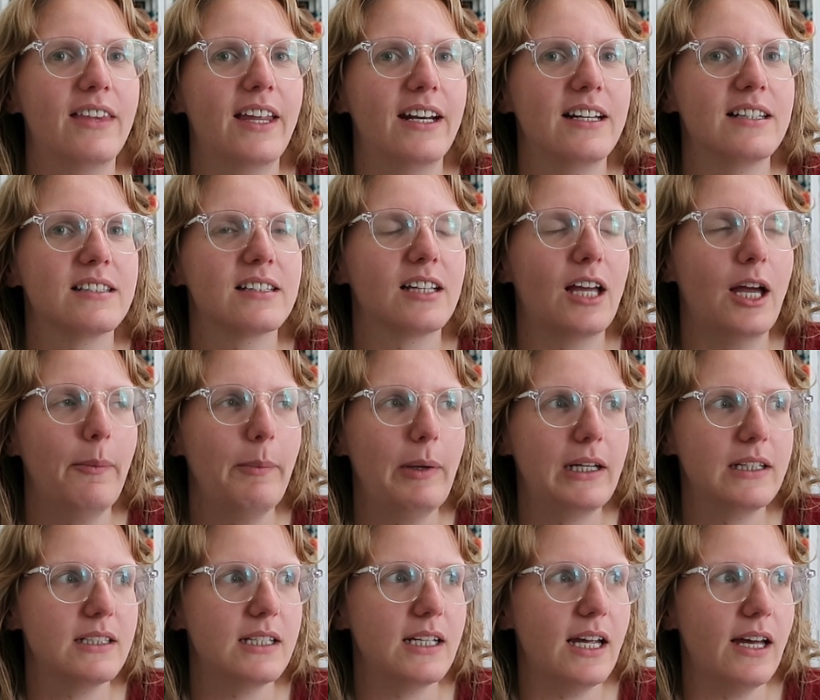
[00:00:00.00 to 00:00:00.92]
that it's
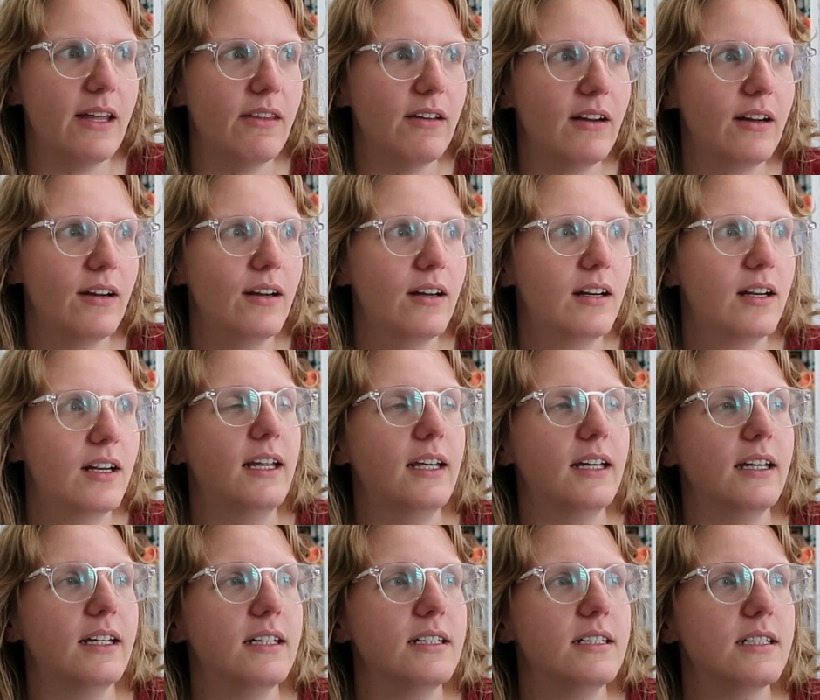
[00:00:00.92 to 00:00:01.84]
coming together,
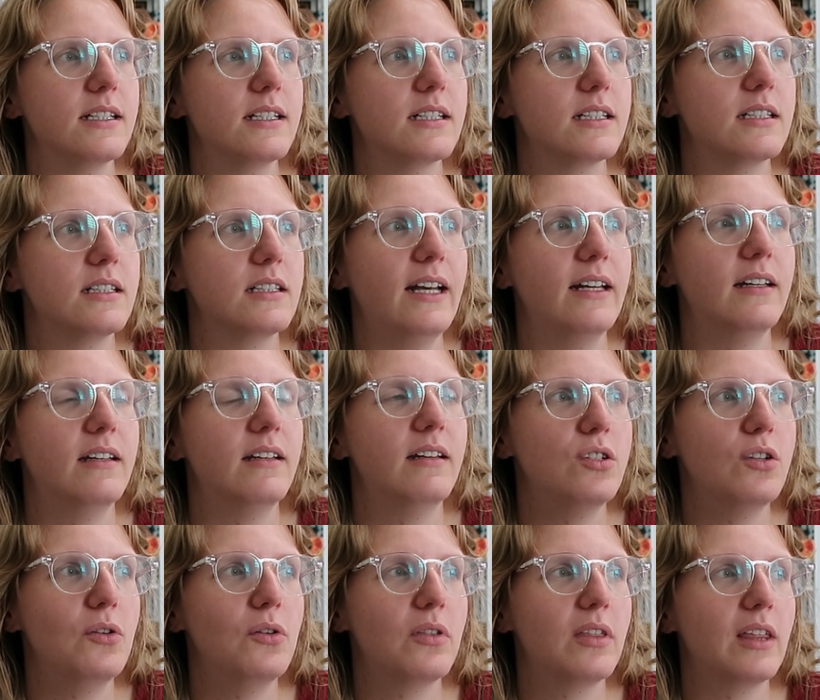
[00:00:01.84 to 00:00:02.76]
and I
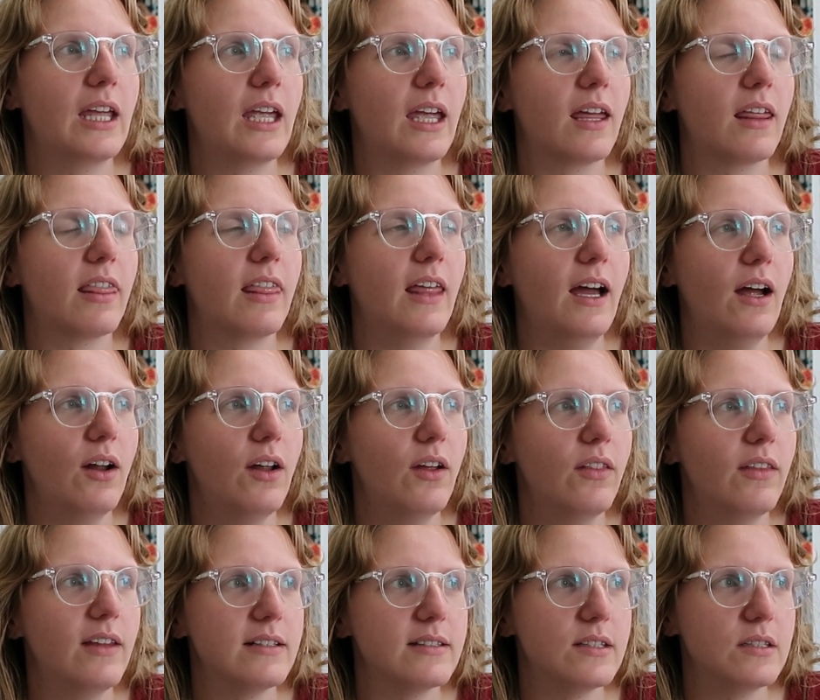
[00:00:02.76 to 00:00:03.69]
do think that
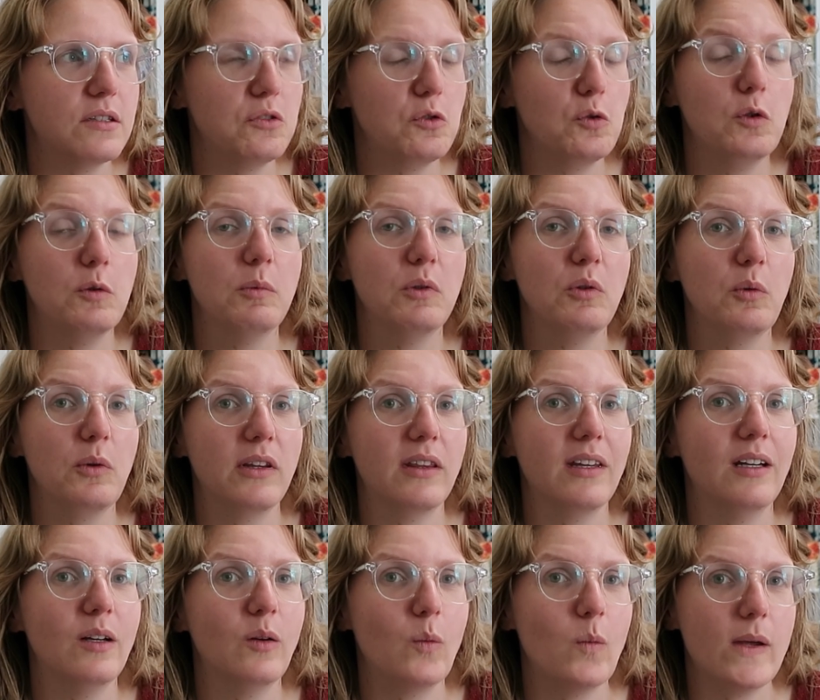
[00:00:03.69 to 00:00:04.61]
this is doable
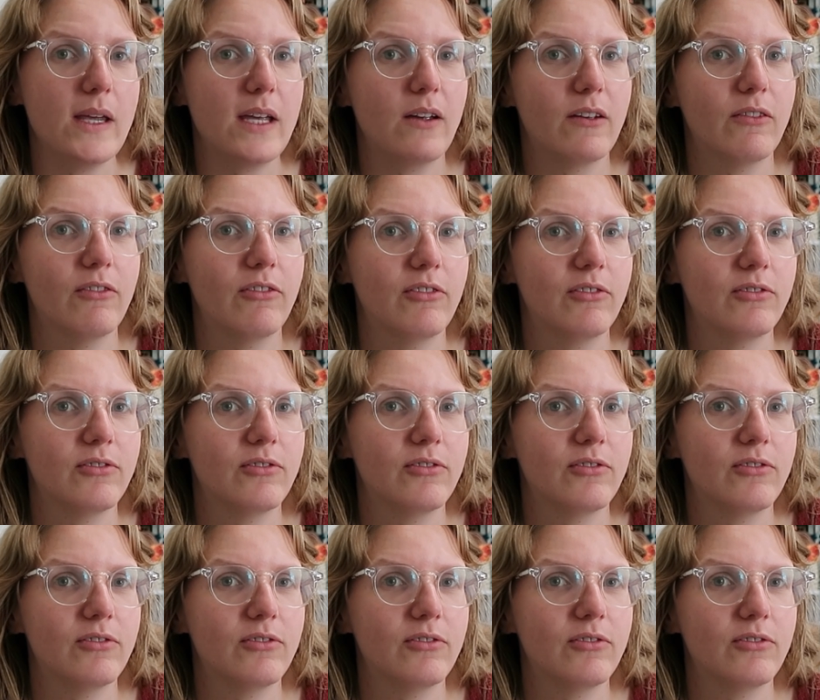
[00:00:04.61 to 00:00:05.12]
within a week